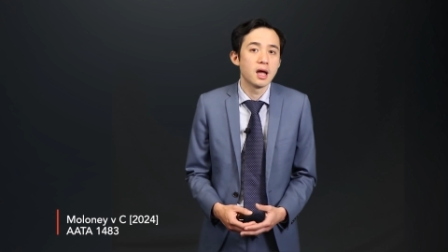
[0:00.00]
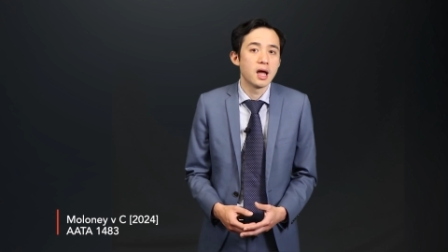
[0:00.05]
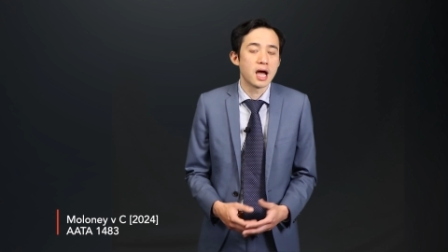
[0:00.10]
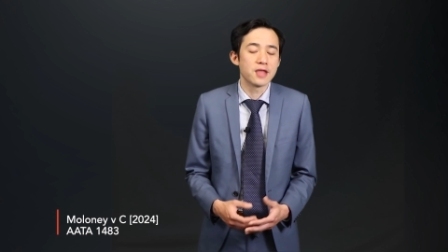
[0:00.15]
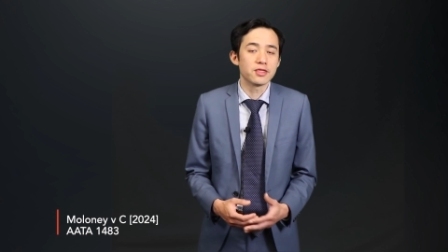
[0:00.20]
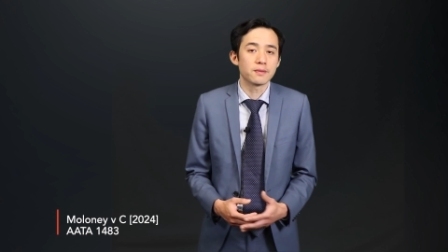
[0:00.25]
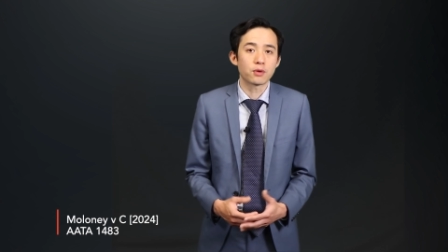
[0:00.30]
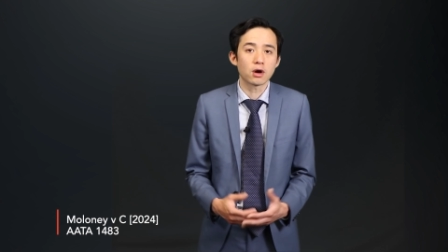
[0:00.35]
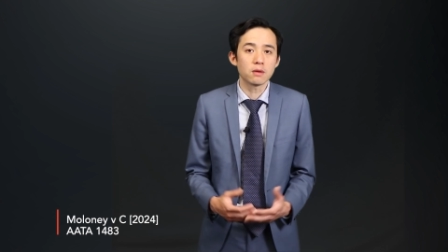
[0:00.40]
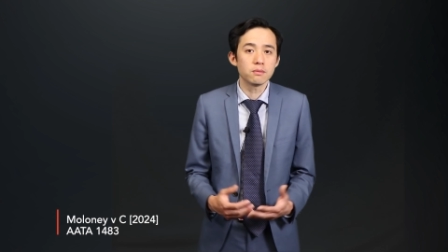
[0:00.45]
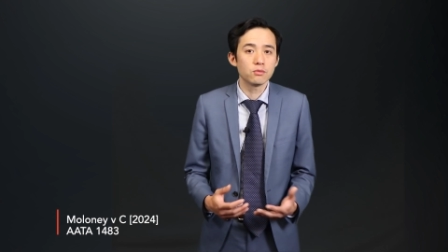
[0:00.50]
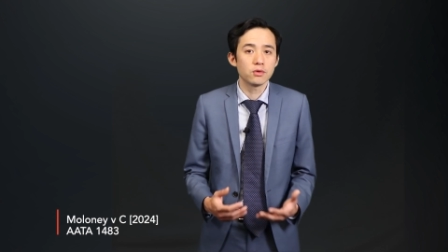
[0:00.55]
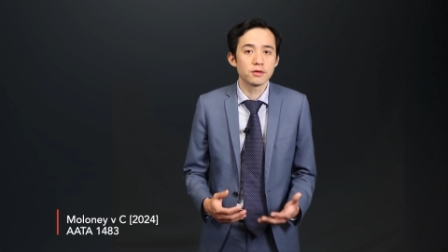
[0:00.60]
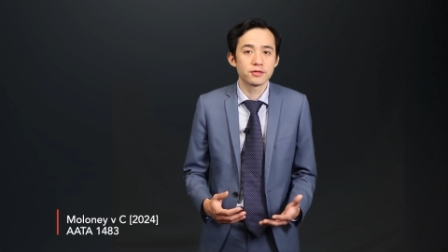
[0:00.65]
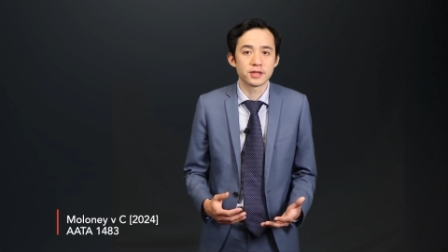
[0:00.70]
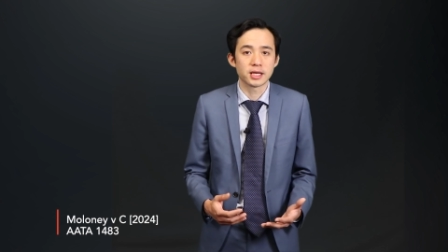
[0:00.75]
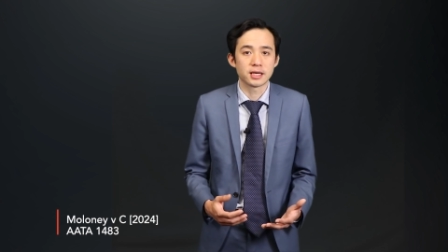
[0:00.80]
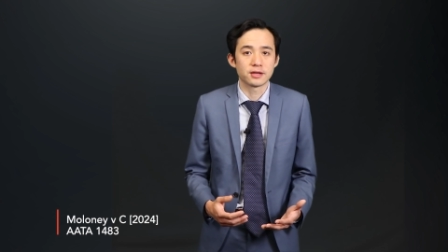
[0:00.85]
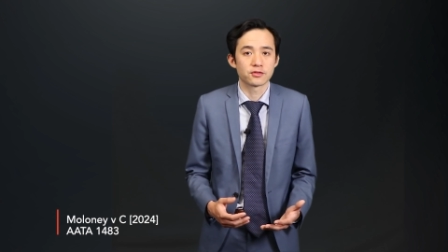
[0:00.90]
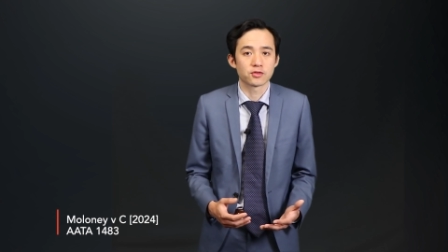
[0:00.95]
And the problem
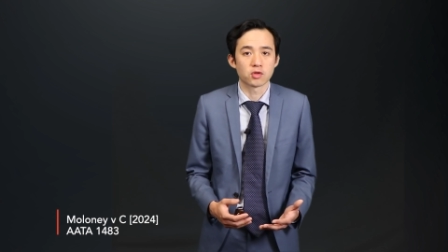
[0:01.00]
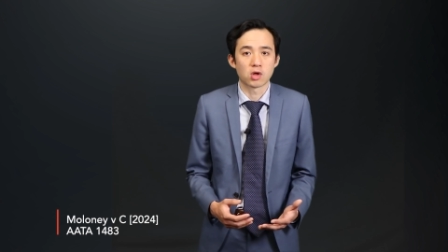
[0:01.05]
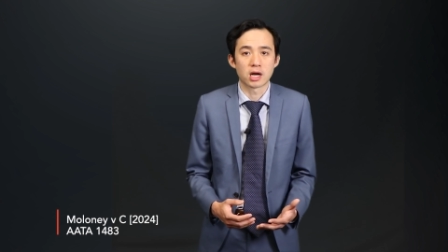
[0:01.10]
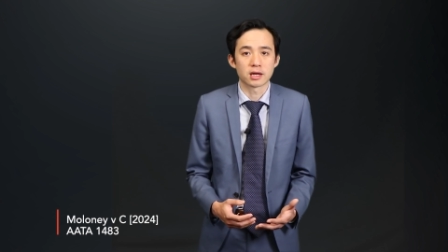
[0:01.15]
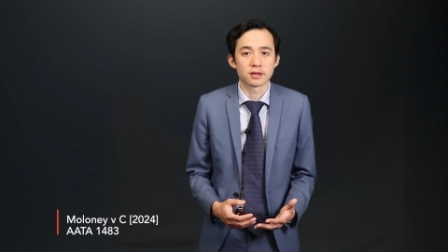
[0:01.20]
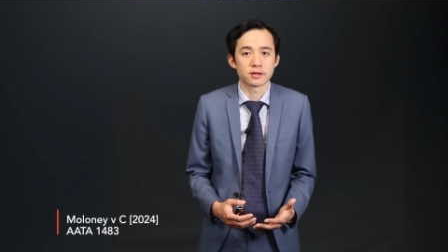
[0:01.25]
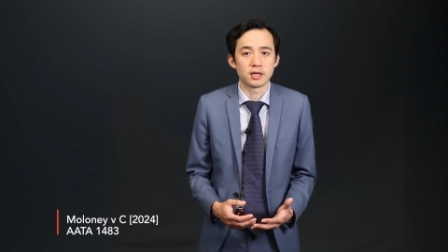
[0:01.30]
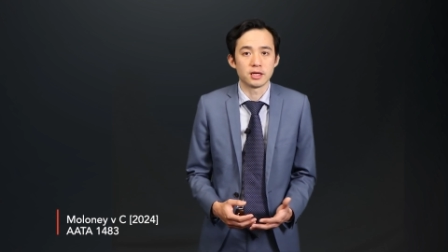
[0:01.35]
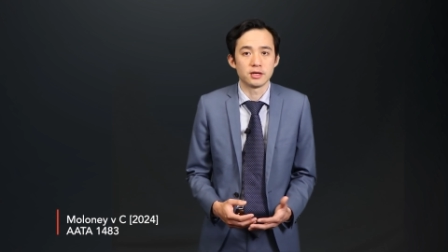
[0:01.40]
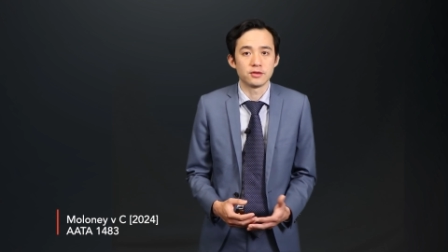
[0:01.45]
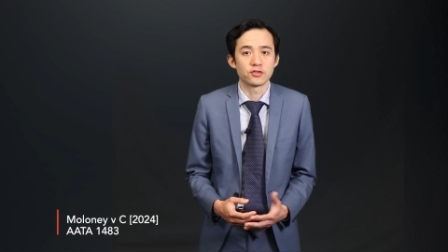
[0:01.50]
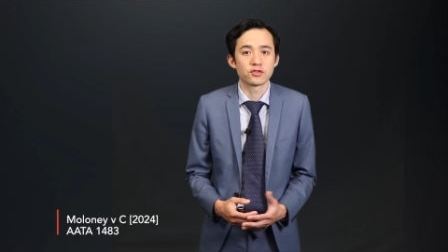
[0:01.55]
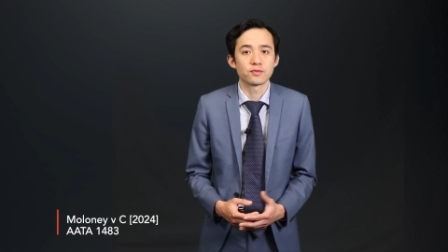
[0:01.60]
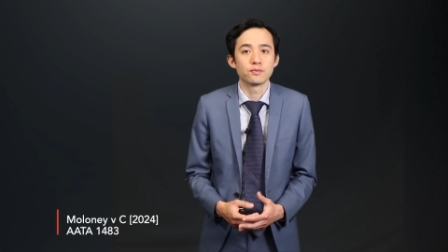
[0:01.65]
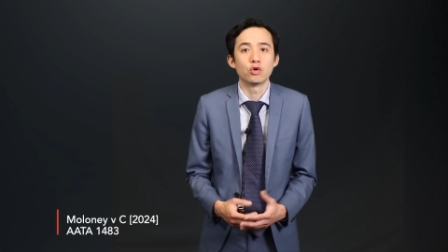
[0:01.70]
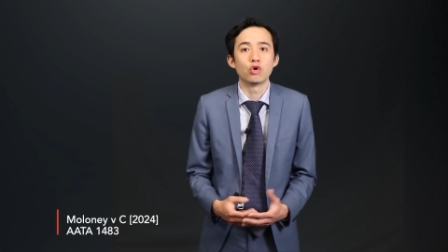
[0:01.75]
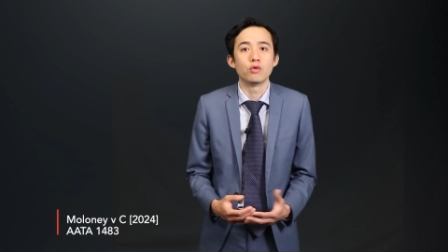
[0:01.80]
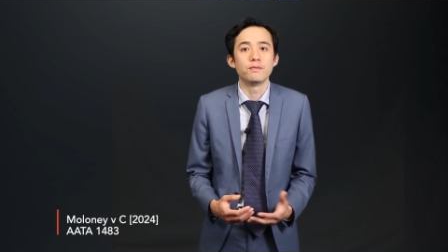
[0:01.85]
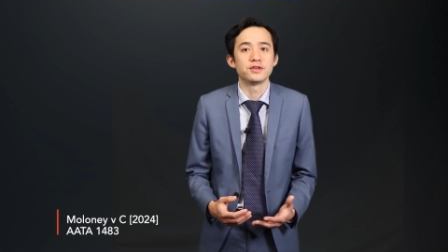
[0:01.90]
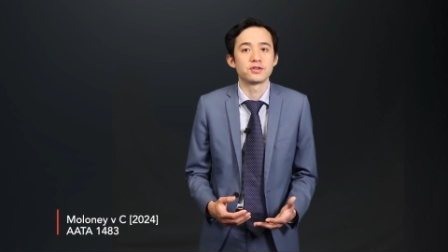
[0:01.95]
with things like the
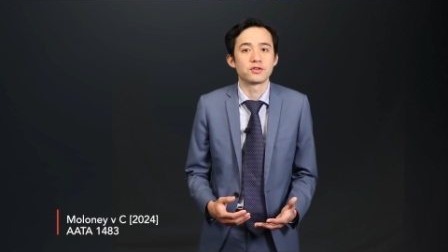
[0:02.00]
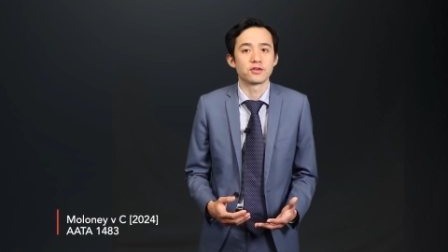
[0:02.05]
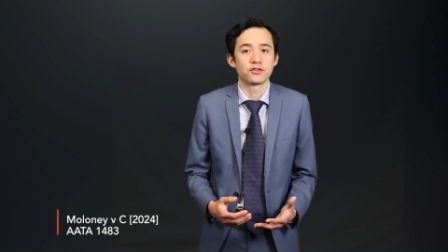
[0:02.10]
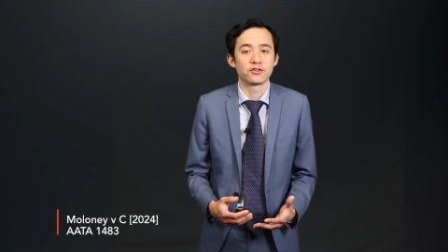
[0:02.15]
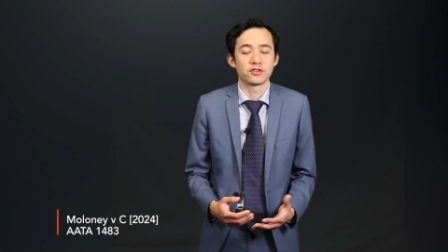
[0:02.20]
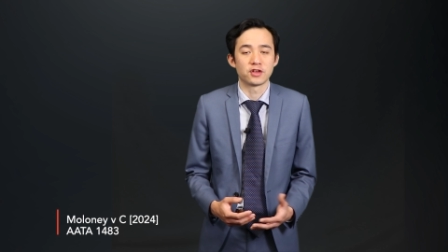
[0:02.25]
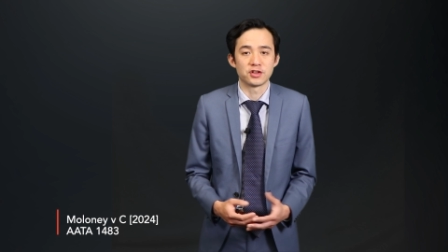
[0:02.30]
small business